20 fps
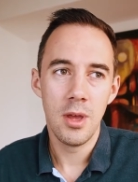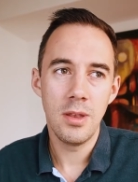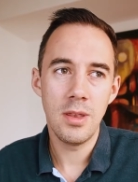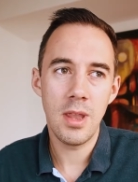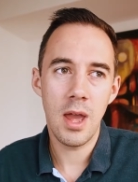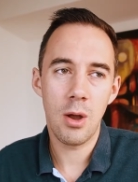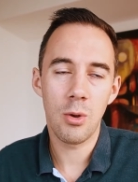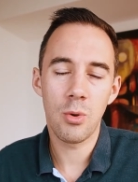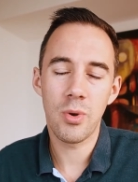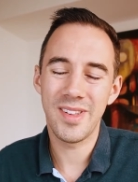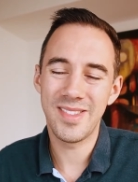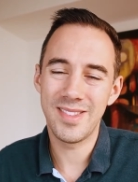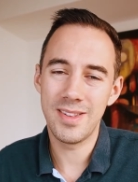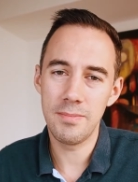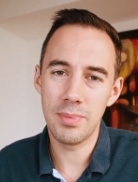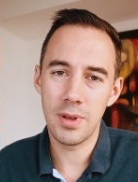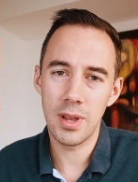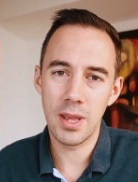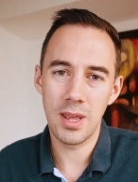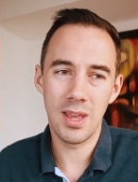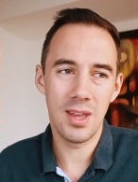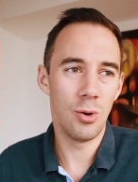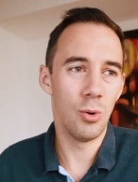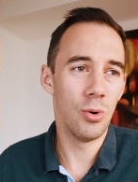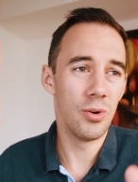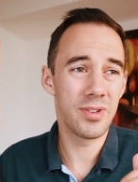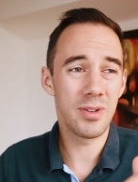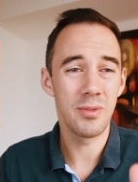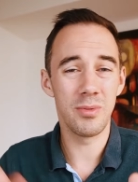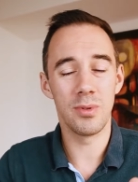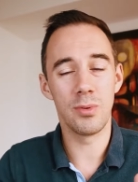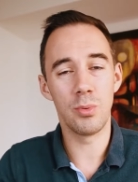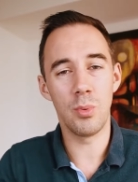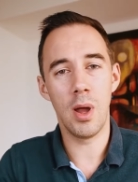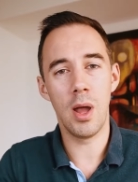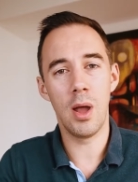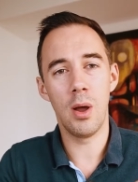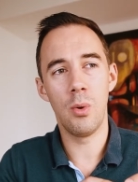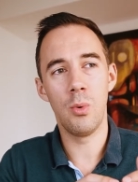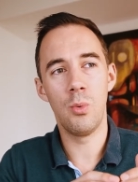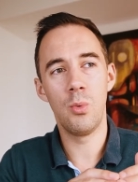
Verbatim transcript: Now, quite simply, also as well,